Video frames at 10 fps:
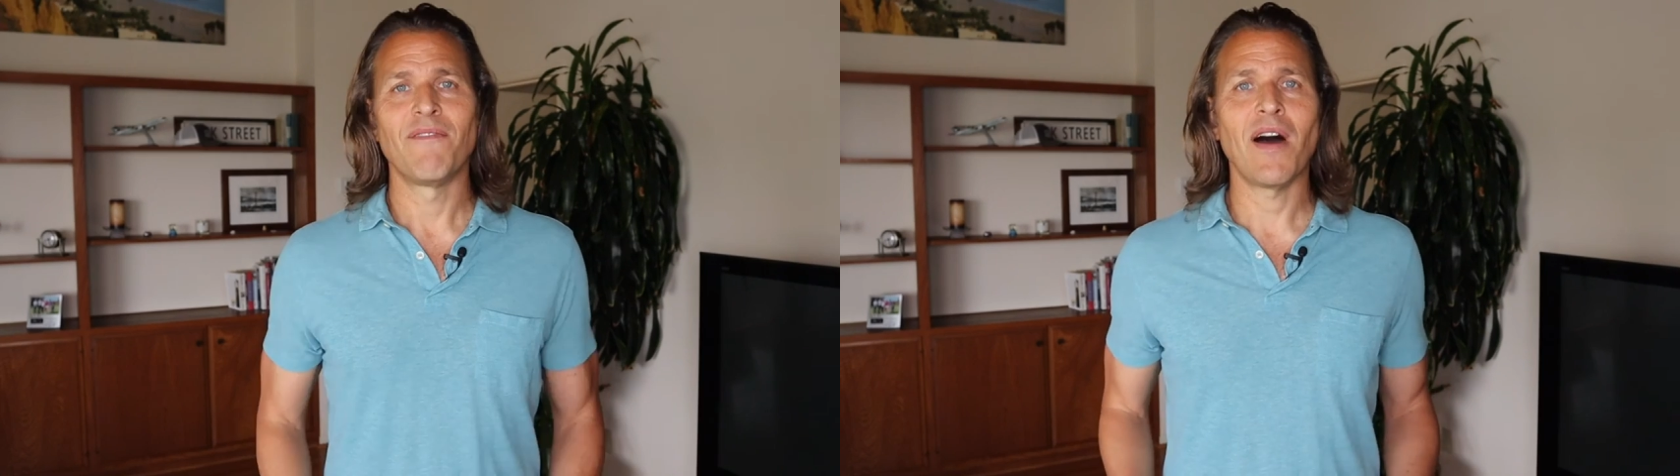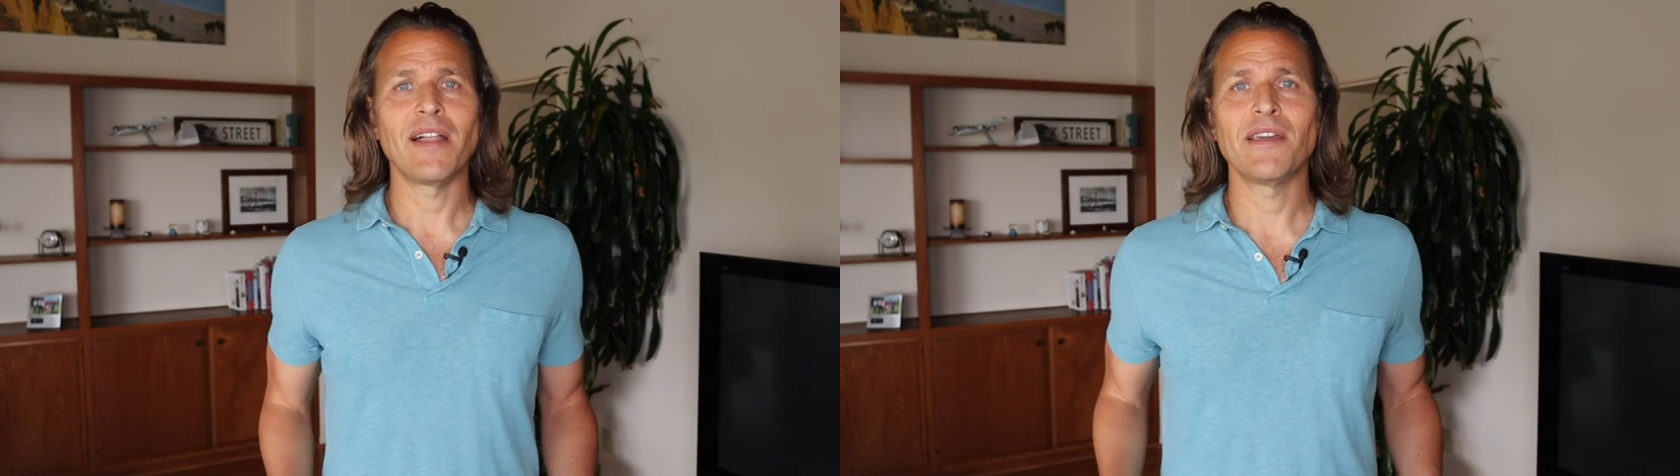
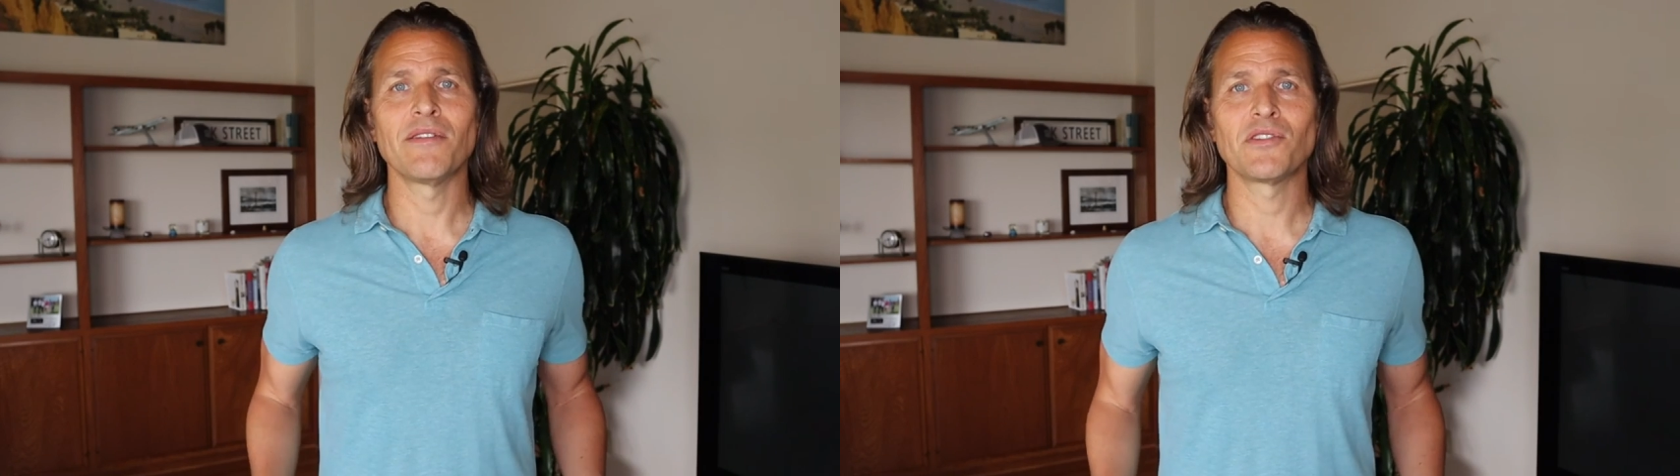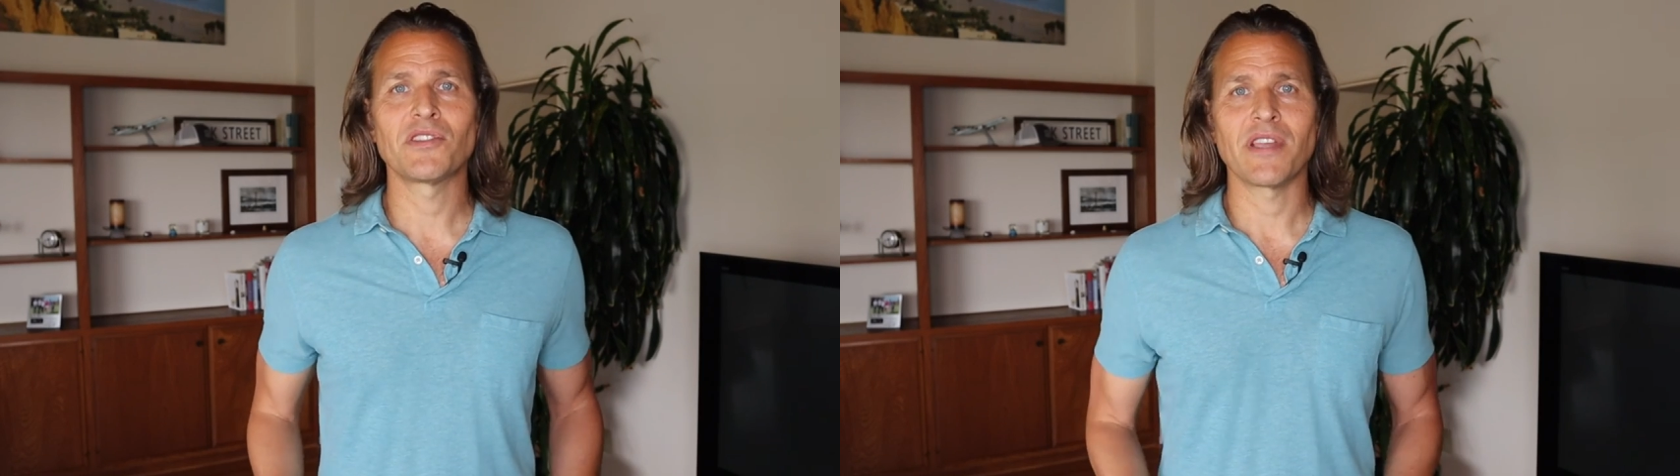Finally,
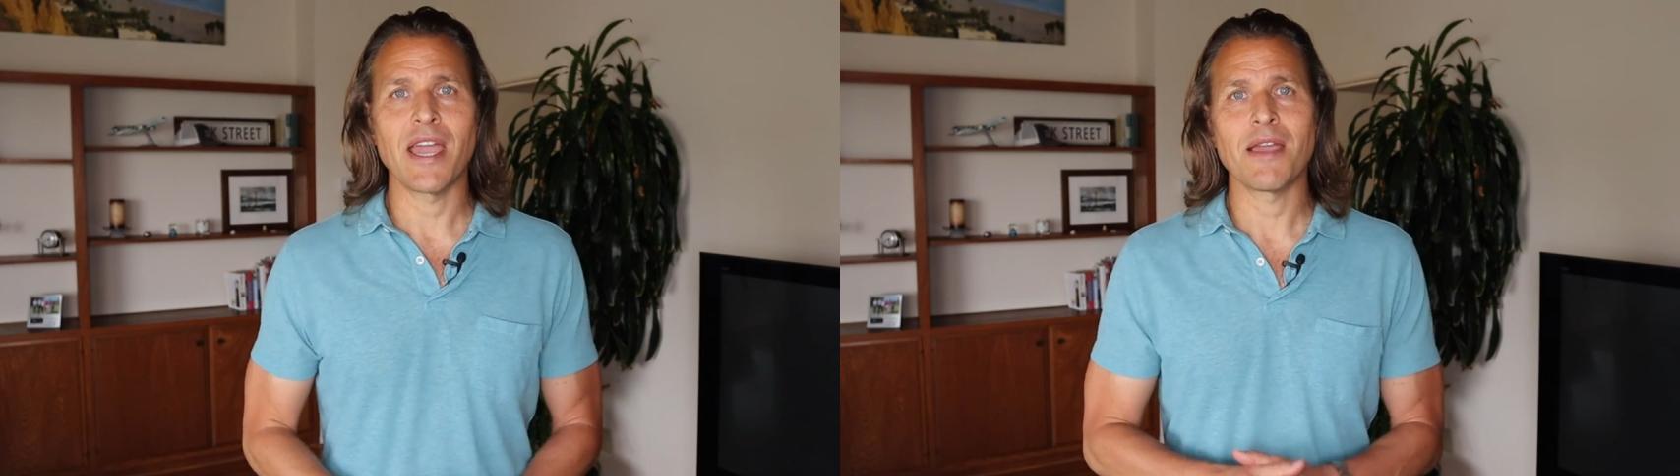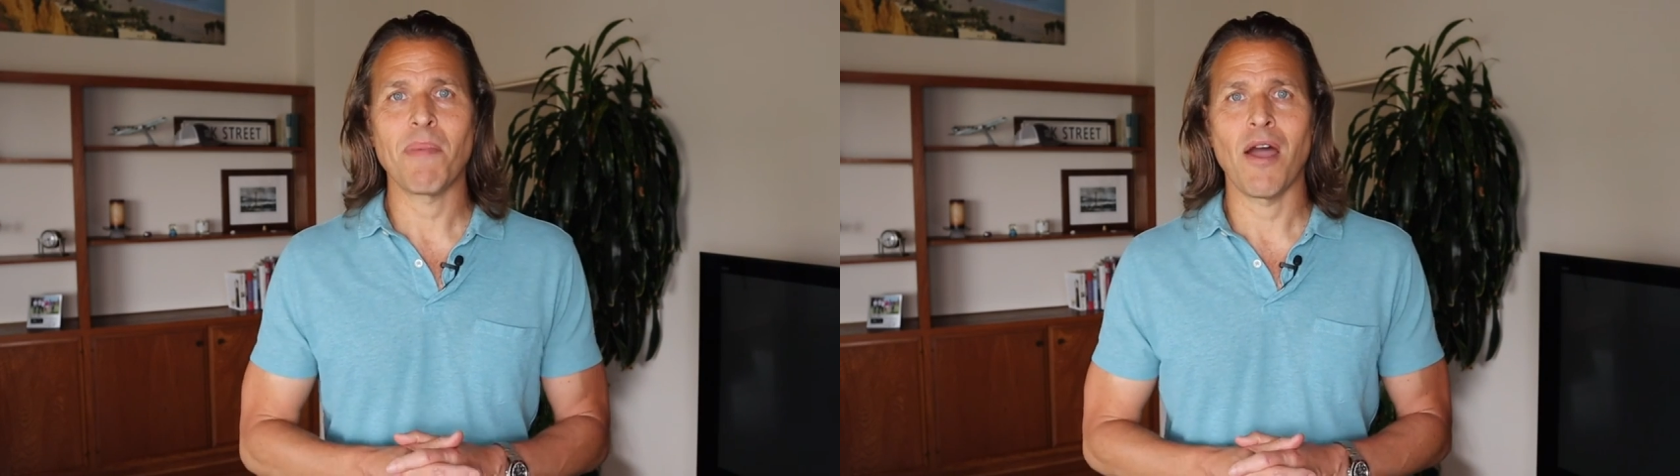there's
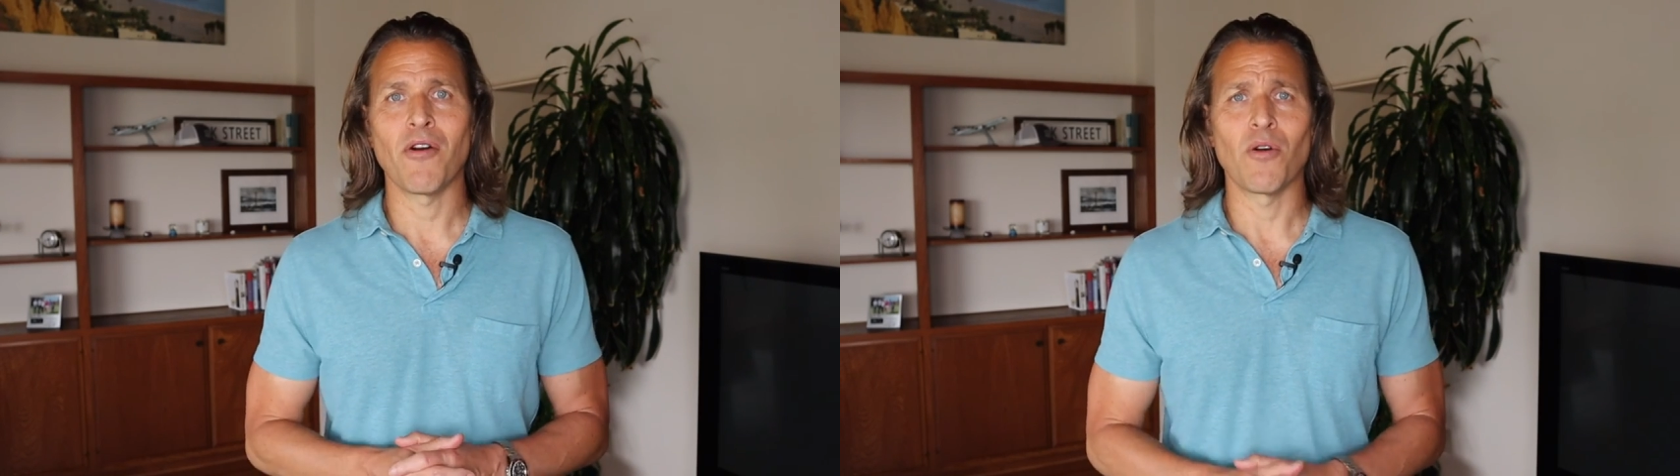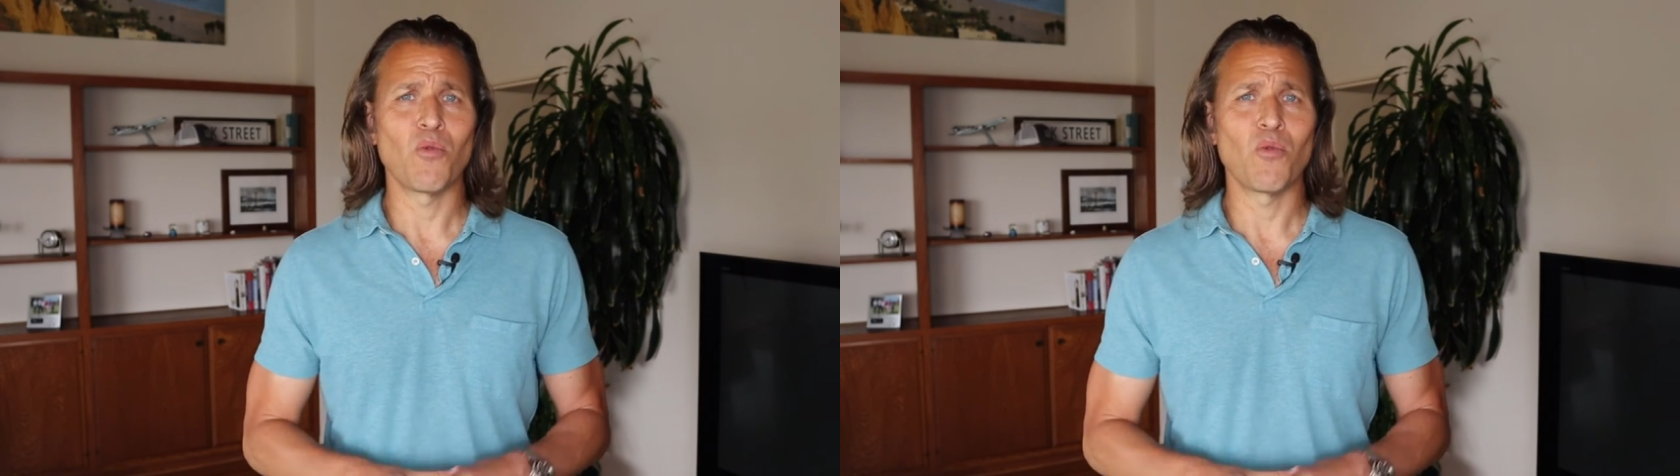staying power.